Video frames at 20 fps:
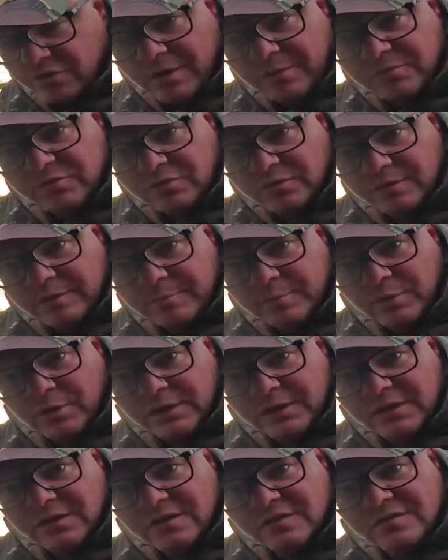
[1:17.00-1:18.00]
absolutely
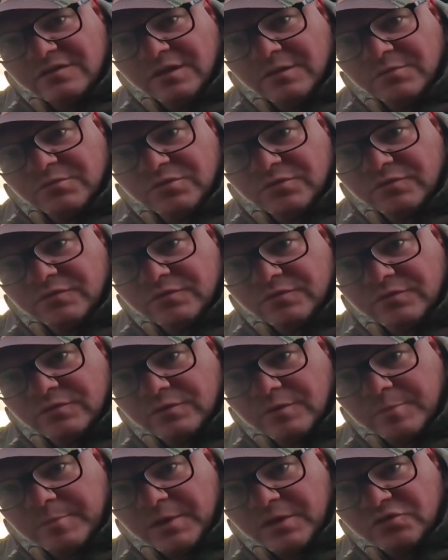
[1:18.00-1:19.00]
brilliant in terms of
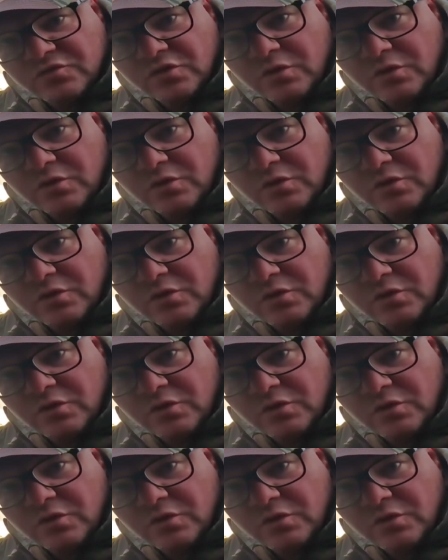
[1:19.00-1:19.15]
the picture